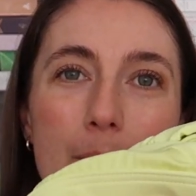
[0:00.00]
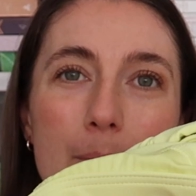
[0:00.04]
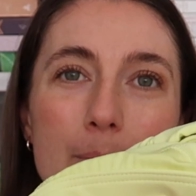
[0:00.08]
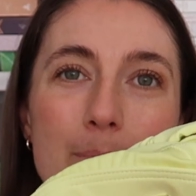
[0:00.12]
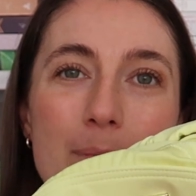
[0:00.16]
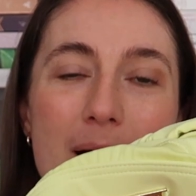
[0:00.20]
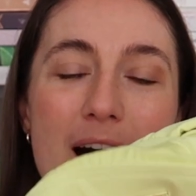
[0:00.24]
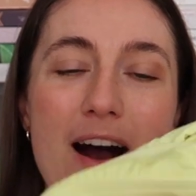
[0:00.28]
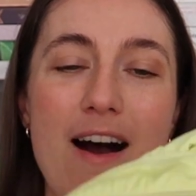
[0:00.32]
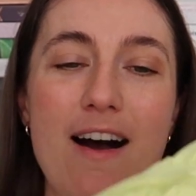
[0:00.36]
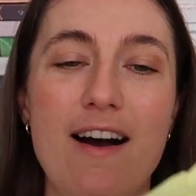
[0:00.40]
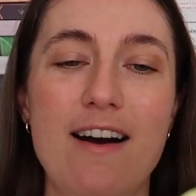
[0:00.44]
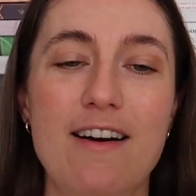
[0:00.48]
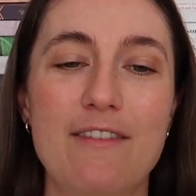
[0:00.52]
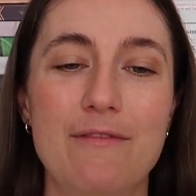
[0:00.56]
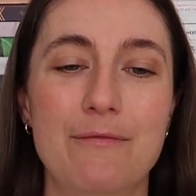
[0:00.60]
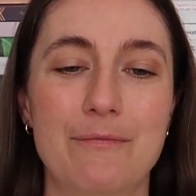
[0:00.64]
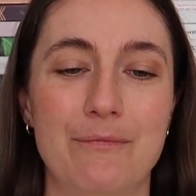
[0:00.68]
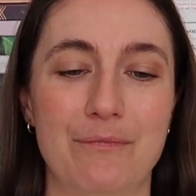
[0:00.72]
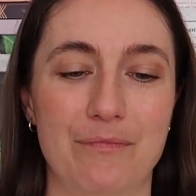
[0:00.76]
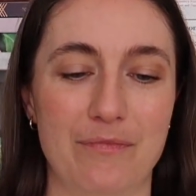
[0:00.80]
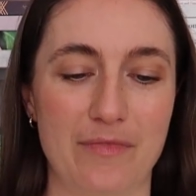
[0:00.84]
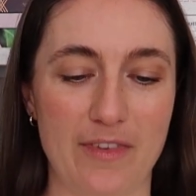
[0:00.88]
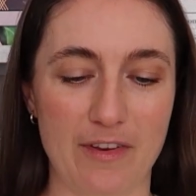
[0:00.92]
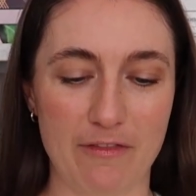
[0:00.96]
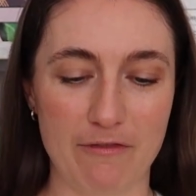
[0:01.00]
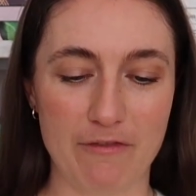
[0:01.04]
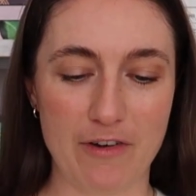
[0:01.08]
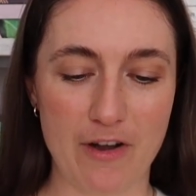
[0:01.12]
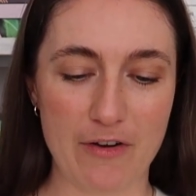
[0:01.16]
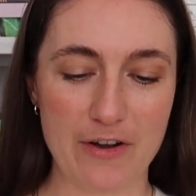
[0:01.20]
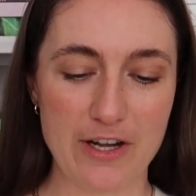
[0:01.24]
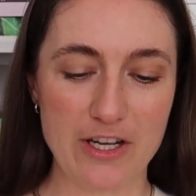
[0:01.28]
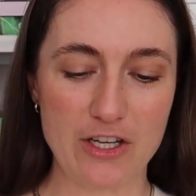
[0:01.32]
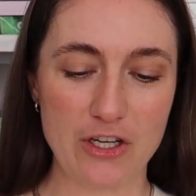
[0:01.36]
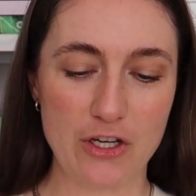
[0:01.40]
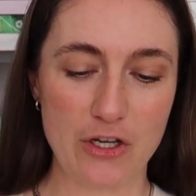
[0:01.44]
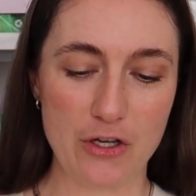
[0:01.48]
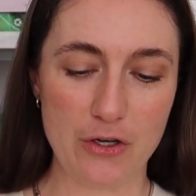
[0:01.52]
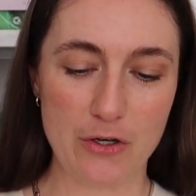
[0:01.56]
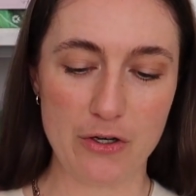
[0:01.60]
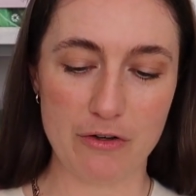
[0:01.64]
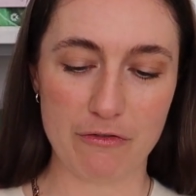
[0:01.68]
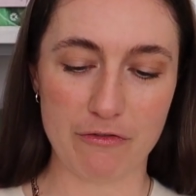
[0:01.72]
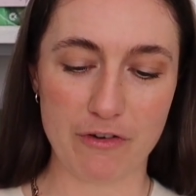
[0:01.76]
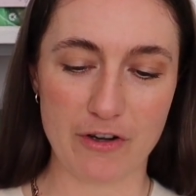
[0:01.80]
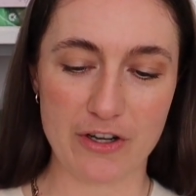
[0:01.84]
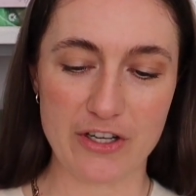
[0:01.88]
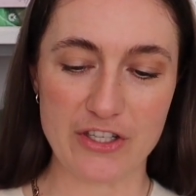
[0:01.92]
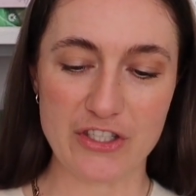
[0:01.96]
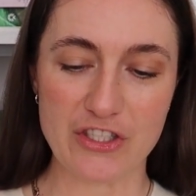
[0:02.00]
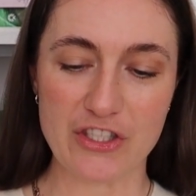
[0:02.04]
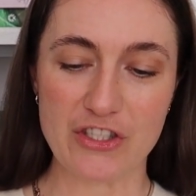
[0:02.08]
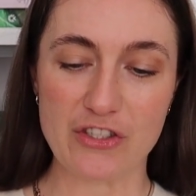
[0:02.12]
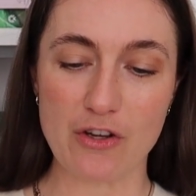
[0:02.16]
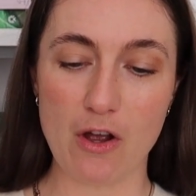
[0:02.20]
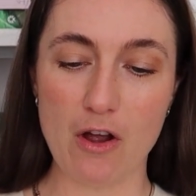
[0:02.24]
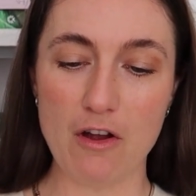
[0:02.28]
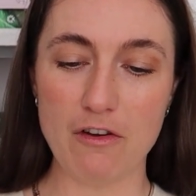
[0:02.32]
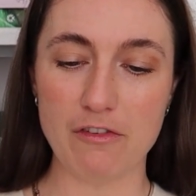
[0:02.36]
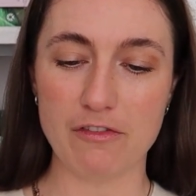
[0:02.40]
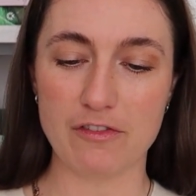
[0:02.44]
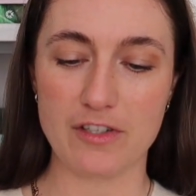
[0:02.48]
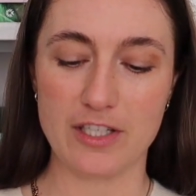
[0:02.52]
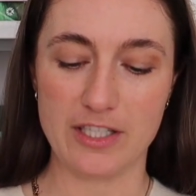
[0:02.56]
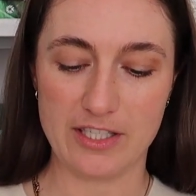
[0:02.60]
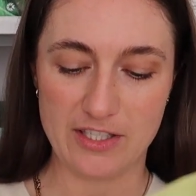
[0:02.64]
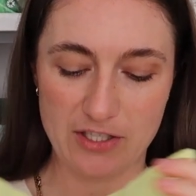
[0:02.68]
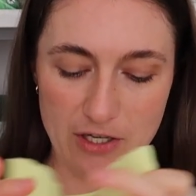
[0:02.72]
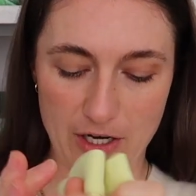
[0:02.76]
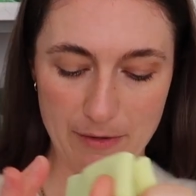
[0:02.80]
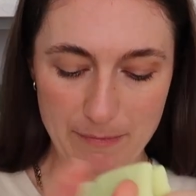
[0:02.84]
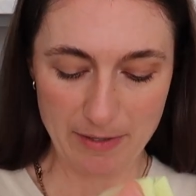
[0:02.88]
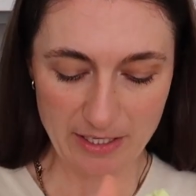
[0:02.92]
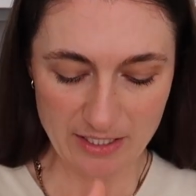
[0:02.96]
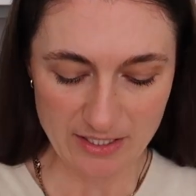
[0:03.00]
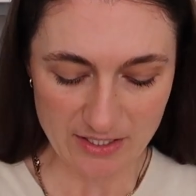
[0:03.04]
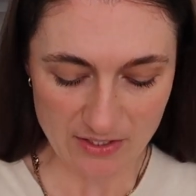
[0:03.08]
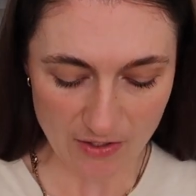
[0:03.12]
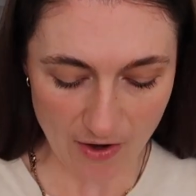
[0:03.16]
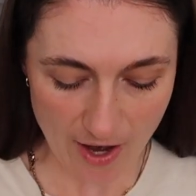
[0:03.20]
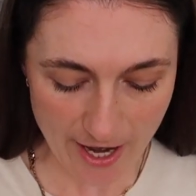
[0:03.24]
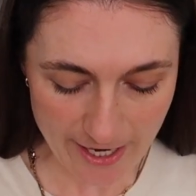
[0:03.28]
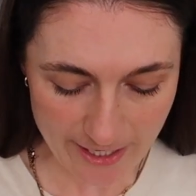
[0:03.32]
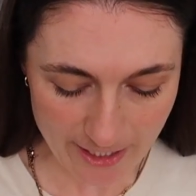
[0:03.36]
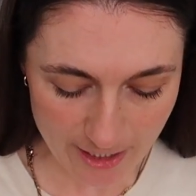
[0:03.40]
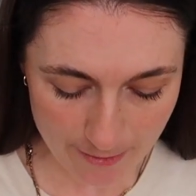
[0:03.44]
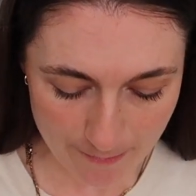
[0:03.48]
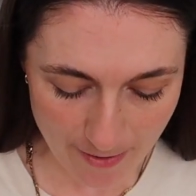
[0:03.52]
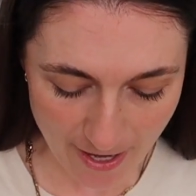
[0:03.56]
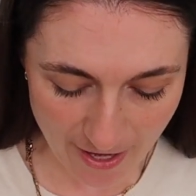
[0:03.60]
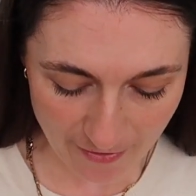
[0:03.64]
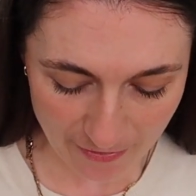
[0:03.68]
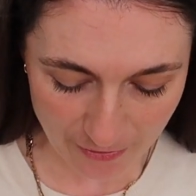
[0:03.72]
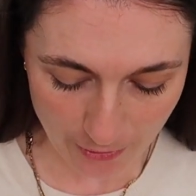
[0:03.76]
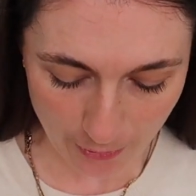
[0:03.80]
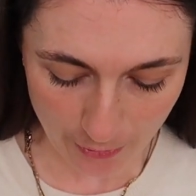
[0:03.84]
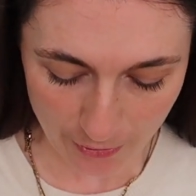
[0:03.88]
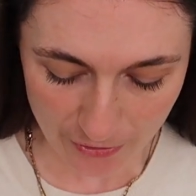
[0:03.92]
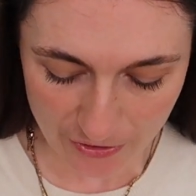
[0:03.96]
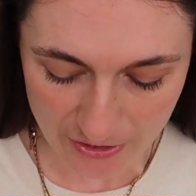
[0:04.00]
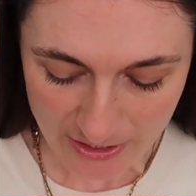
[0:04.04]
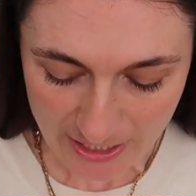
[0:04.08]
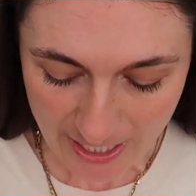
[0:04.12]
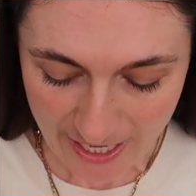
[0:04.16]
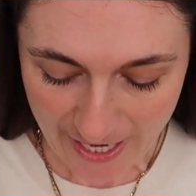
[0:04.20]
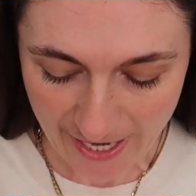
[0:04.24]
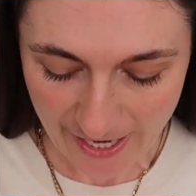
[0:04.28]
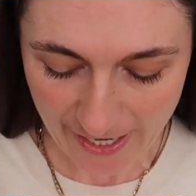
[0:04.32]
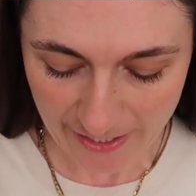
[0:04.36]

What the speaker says: bar. Very cute, very soft. So I'm excited about those.